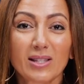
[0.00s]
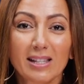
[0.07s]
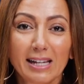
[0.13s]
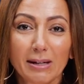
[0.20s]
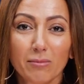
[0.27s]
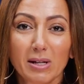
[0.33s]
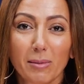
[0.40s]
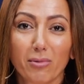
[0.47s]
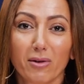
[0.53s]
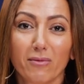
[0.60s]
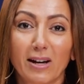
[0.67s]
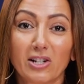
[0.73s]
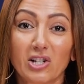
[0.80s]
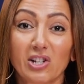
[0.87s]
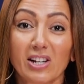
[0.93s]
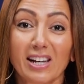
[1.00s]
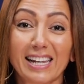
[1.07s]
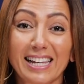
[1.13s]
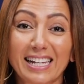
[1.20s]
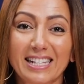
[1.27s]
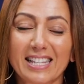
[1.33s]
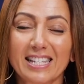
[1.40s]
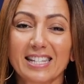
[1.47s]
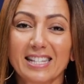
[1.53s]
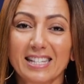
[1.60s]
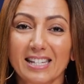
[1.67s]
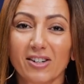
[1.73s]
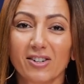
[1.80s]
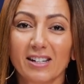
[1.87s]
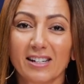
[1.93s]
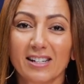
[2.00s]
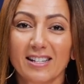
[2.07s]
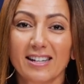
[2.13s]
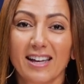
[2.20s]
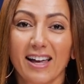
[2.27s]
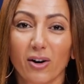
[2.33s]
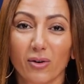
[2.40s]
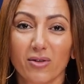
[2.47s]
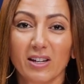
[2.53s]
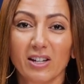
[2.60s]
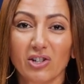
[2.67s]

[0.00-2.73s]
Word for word: sleep deprivation leads to serious health